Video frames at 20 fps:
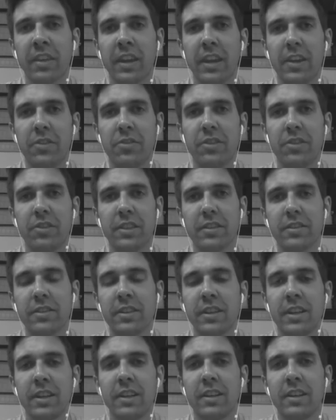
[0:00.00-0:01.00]
You should
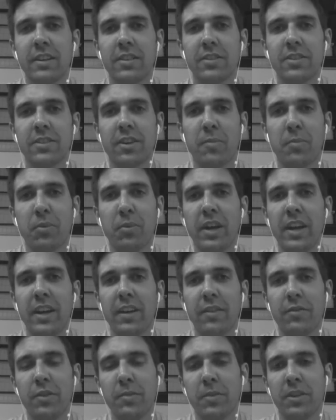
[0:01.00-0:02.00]
just start planning
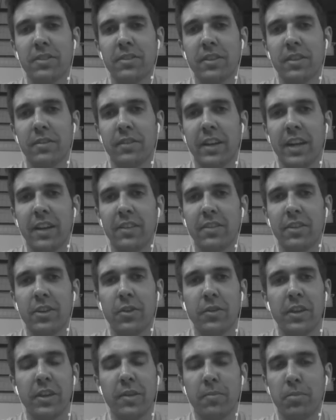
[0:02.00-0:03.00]
a few months in advance. You
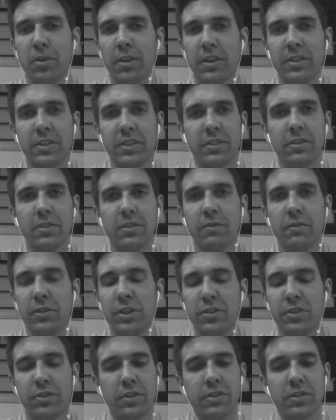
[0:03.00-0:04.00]
don't need a book. Just
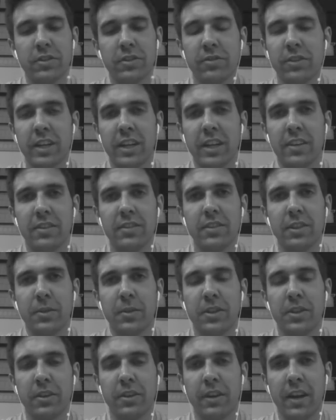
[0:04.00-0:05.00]
research the flights, see
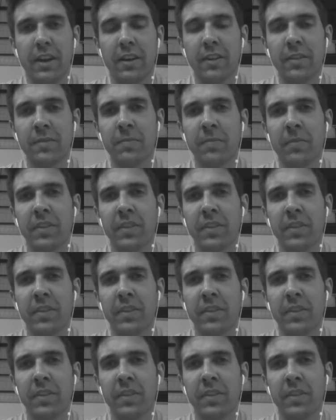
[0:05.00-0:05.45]
what they're at.